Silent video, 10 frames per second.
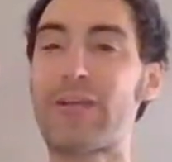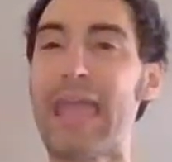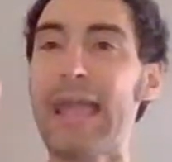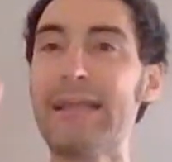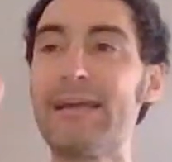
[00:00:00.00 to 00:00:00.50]

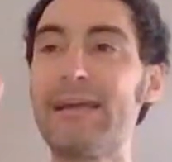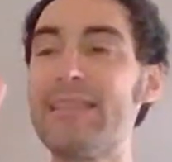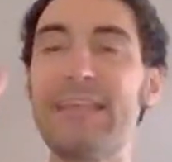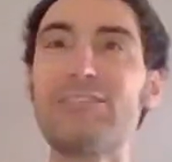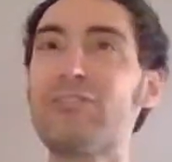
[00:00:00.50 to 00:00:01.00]
okay?
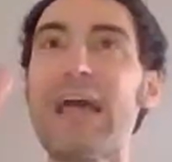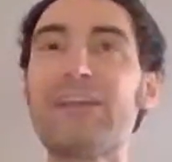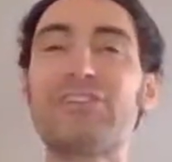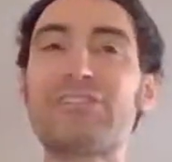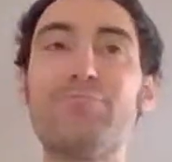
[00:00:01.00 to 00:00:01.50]
These are
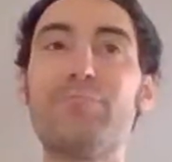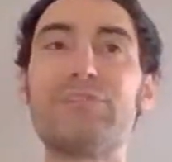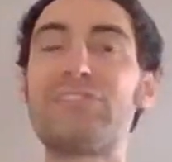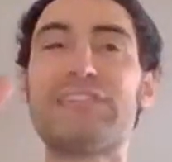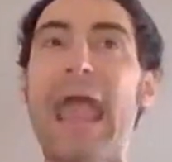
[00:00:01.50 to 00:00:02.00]
not just
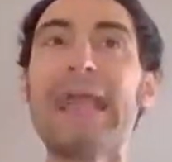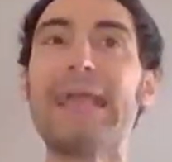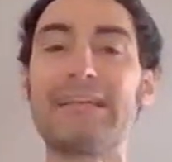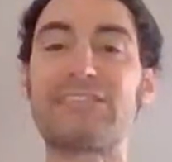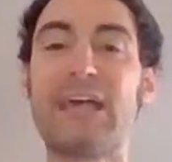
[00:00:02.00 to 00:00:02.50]

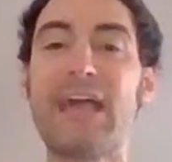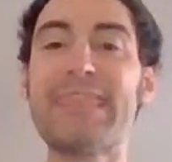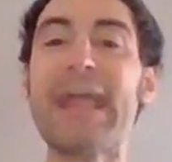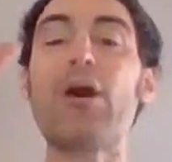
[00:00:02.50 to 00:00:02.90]
sayings. They